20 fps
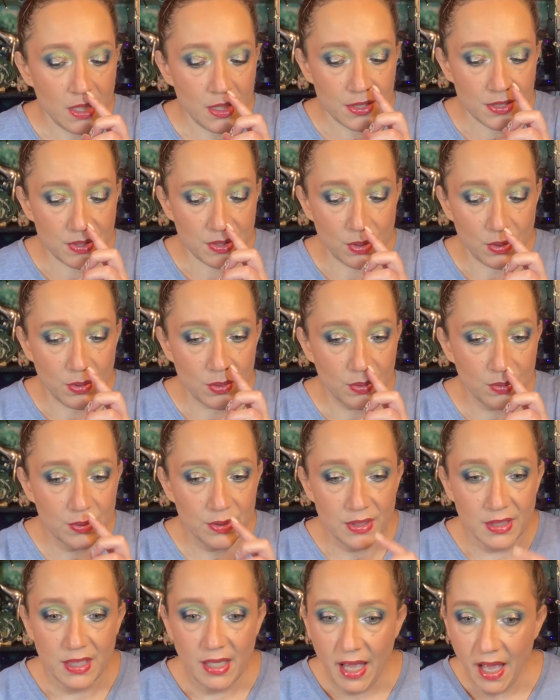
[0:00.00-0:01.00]
So
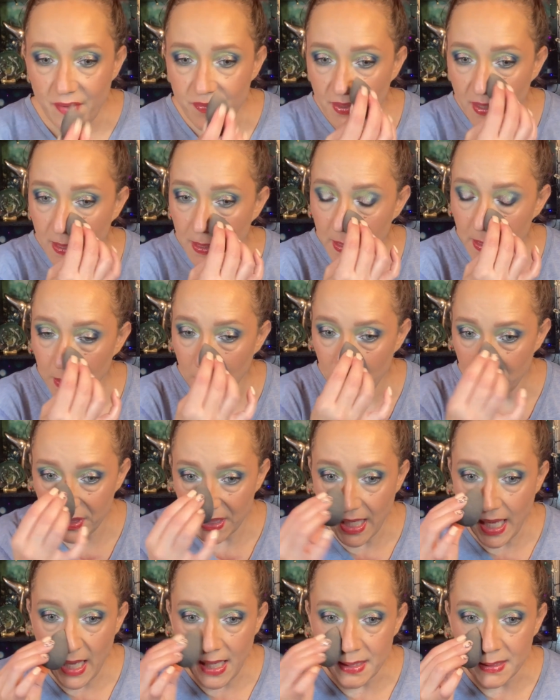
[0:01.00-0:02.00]
having to deal with
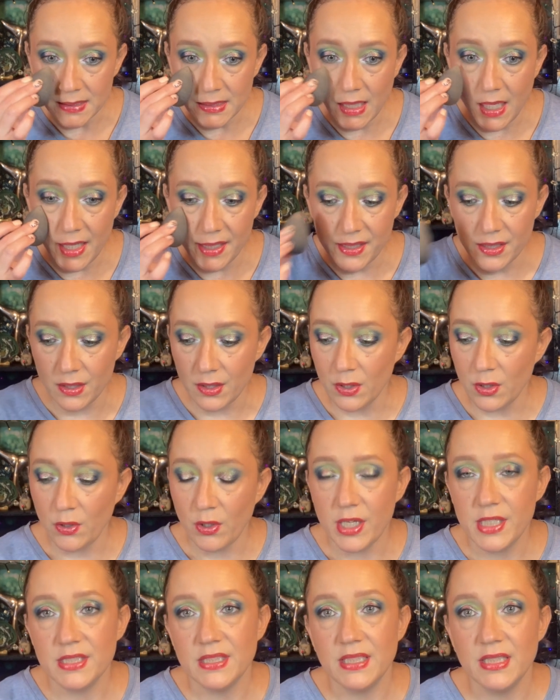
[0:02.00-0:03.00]
that is kind of
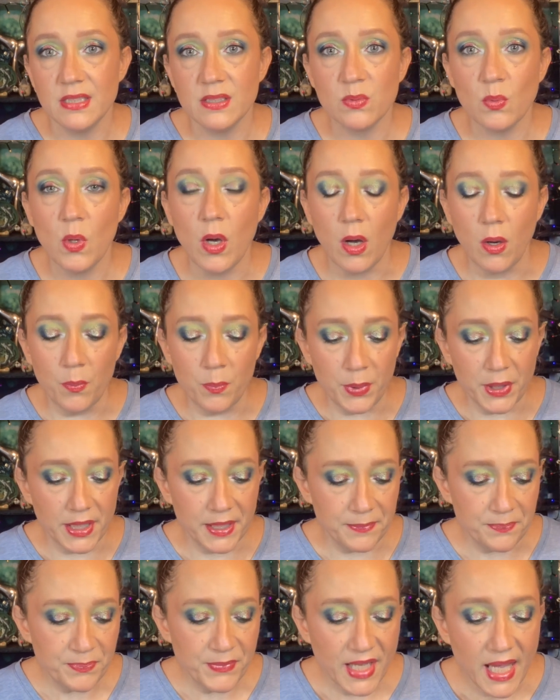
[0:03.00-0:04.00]
crazy as well. But
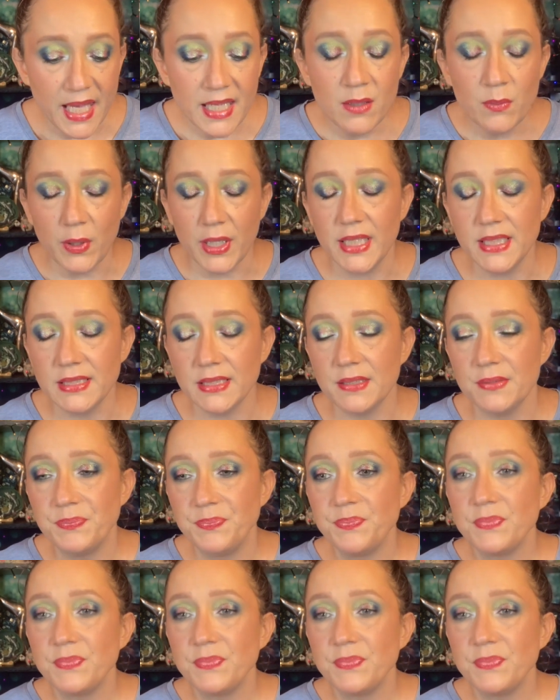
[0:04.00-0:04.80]
anyways,